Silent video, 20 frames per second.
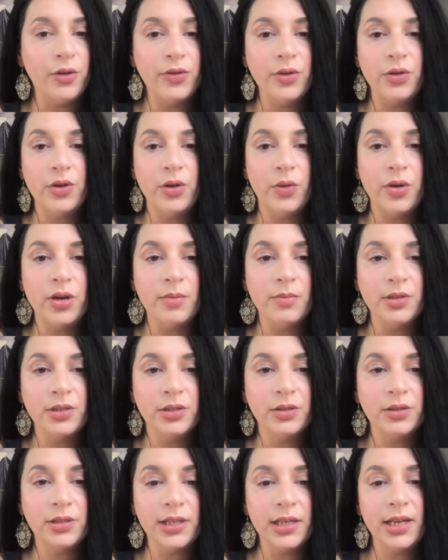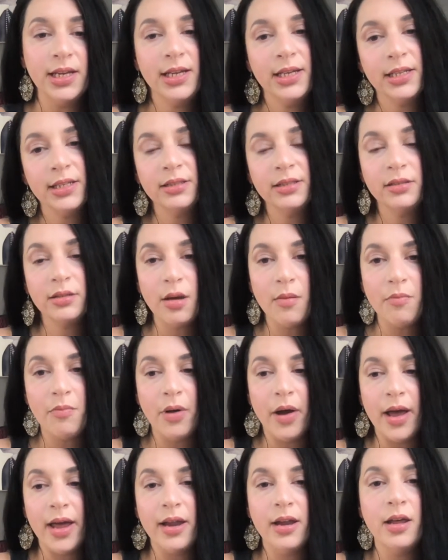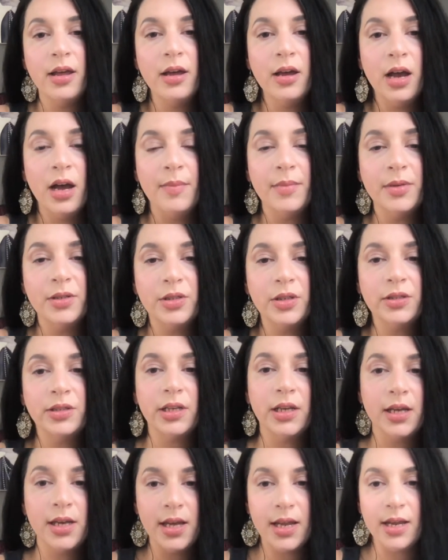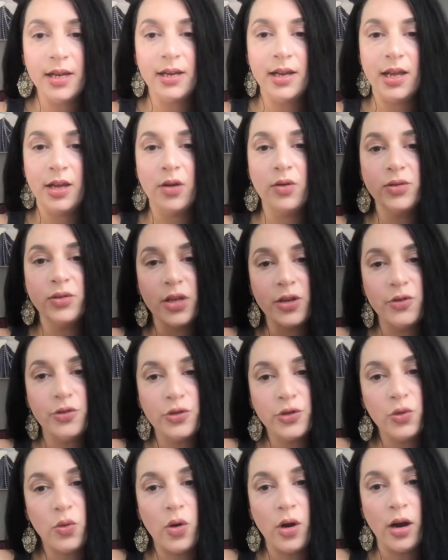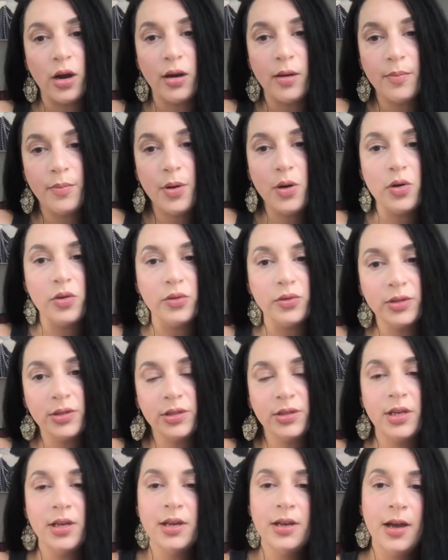you know what a mezuzah is, but a mezuzah, it goes on your door post.